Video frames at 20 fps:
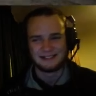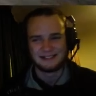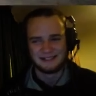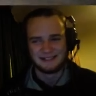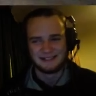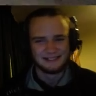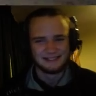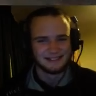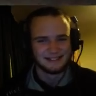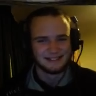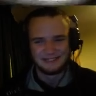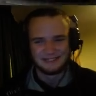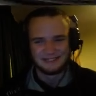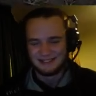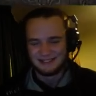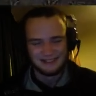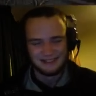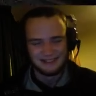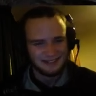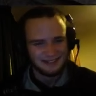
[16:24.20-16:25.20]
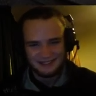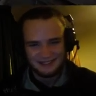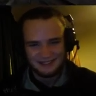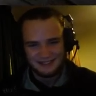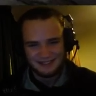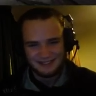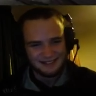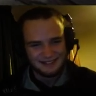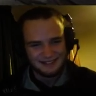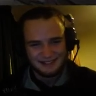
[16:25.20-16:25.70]

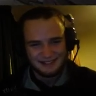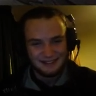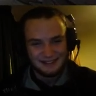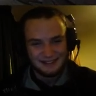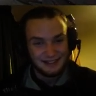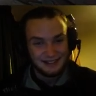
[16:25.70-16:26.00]
(silence)